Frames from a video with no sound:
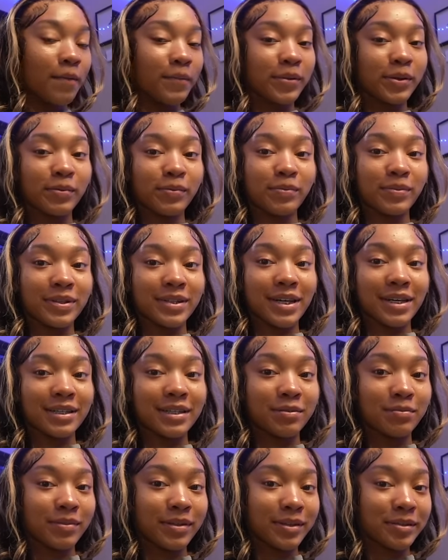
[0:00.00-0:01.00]
You've been
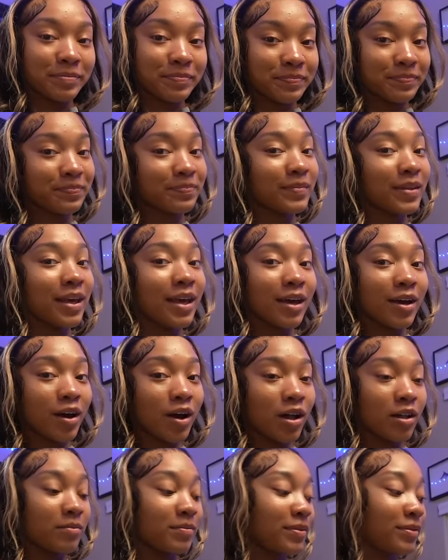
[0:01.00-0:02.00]
texting me,
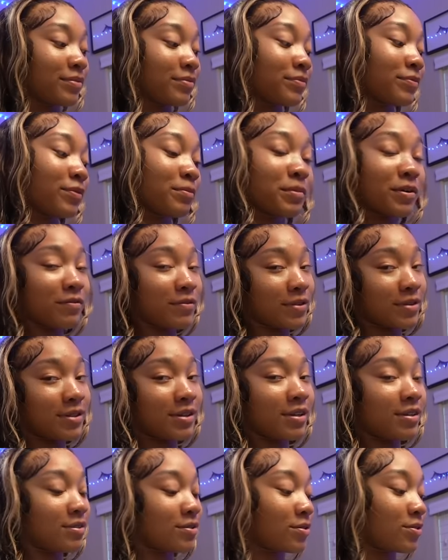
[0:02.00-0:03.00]
calling me for my first
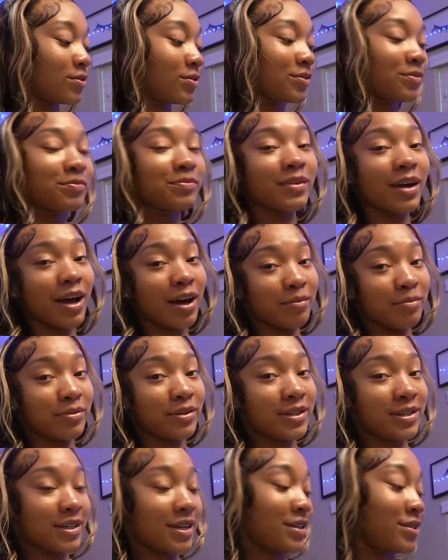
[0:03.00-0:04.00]
day of school. I
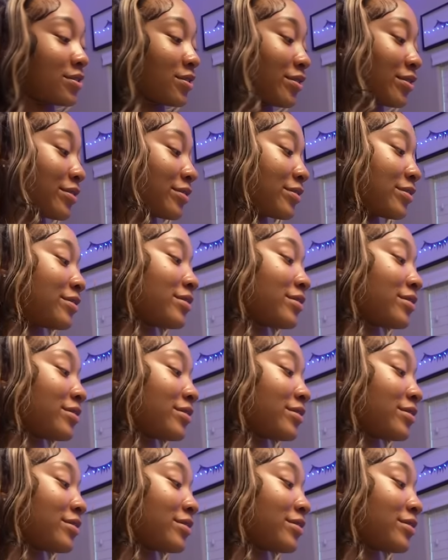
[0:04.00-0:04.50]
appreciate y'all.